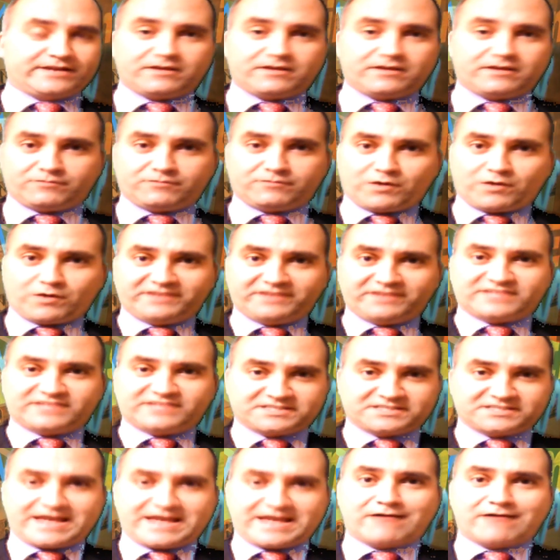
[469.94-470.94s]
it, what he
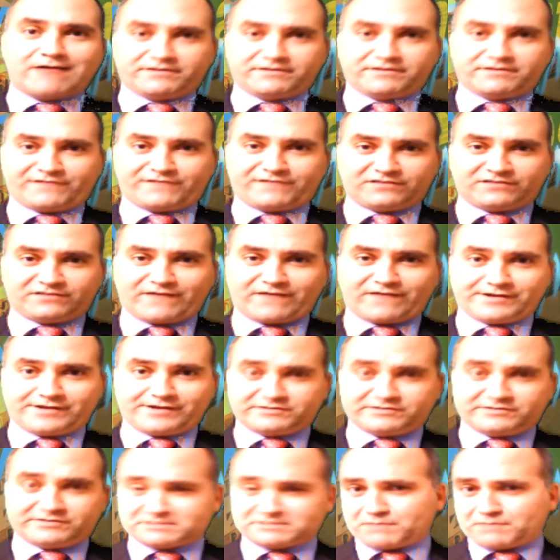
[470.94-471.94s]
says now, at face
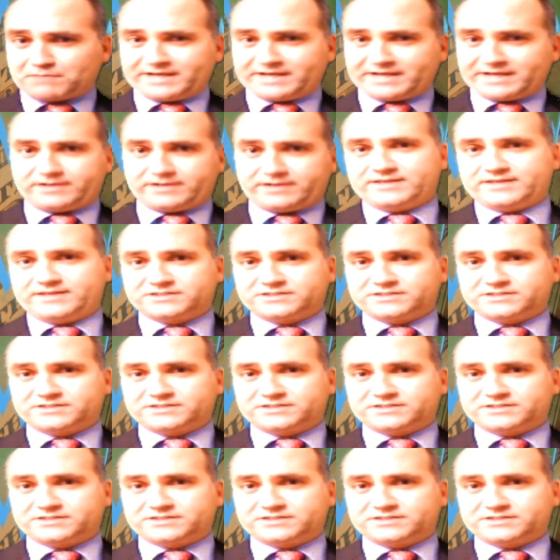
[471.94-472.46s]
value, despite